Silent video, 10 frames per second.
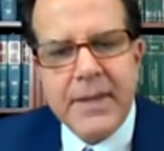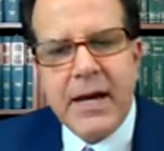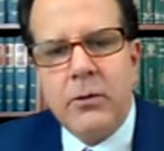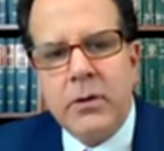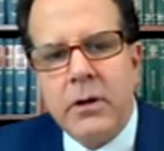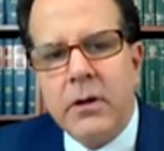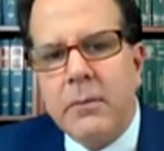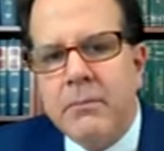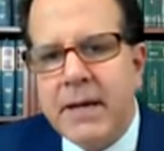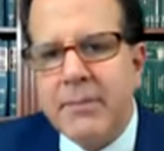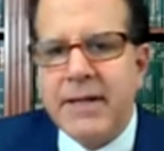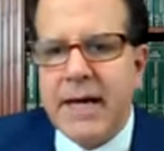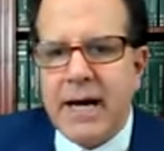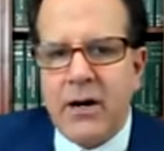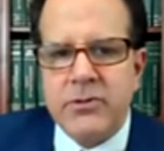Now, maybe the
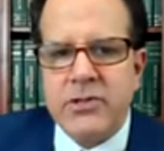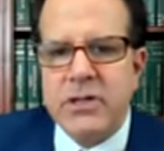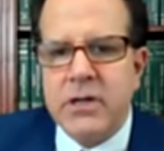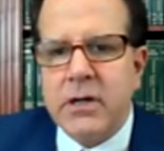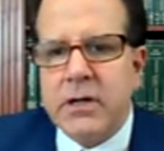House